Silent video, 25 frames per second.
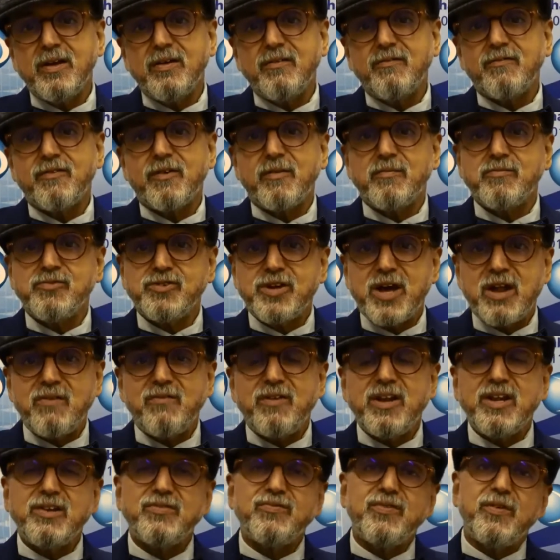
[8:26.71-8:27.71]
from
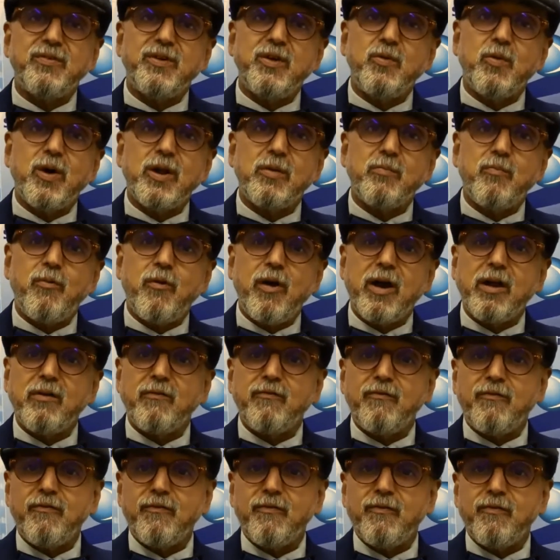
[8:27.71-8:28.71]
January's
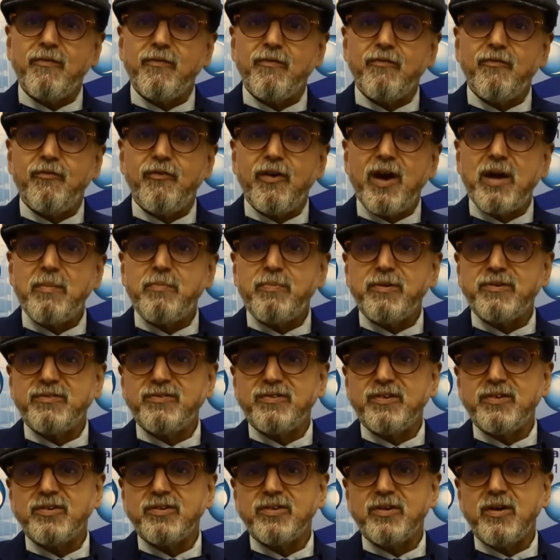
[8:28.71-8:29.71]

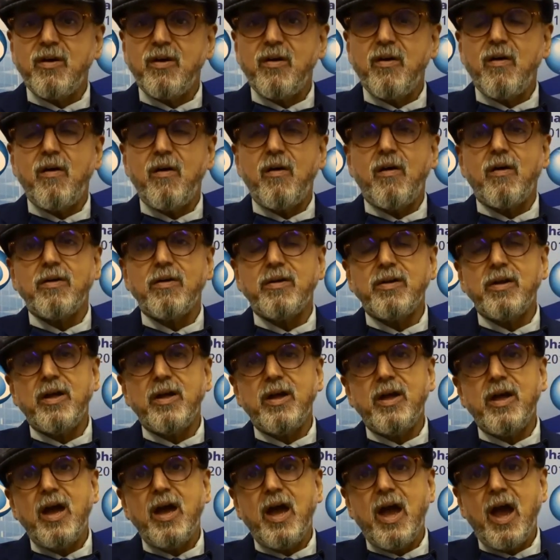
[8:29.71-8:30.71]
51.5% on
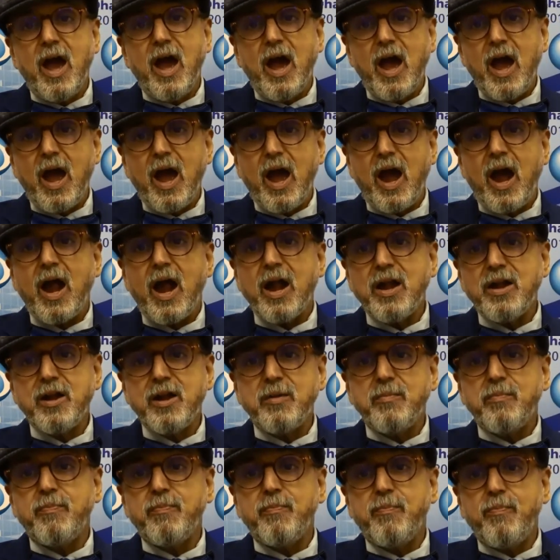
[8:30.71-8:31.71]

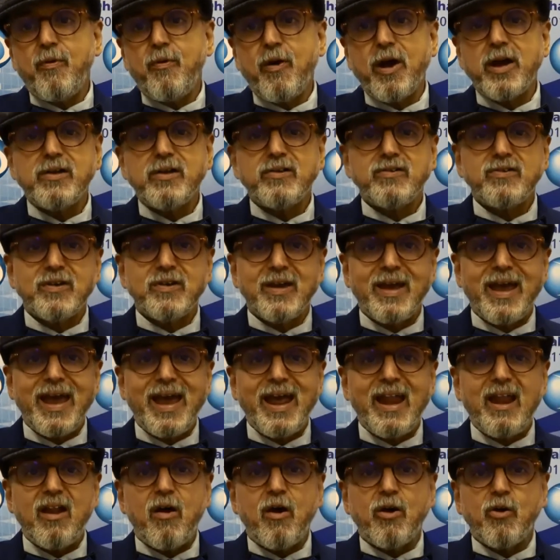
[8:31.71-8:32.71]
100-point
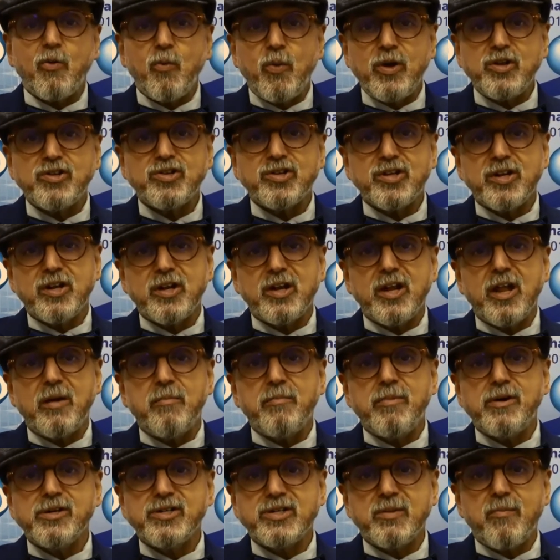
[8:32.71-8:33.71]
scale, on which
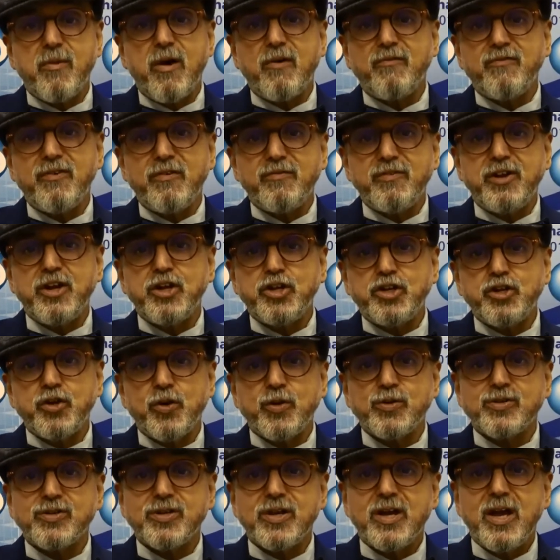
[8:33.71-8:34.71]
numbers above 50
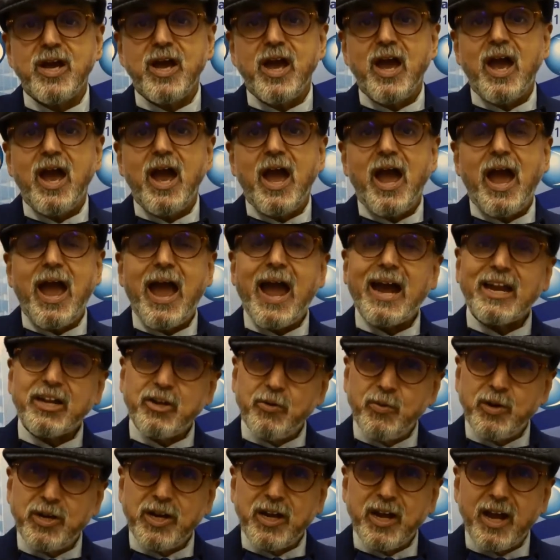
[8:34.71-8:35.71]
shows
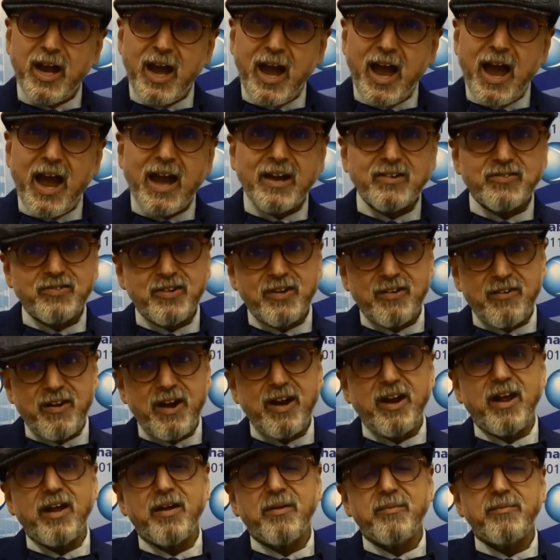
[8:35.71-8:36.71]
activity
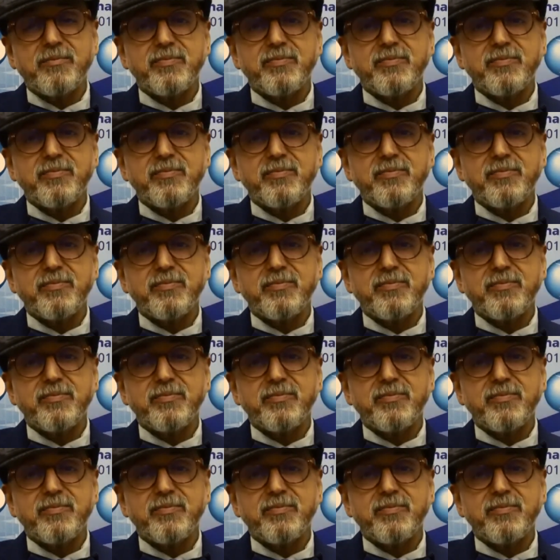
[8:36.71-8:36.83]
accelerating.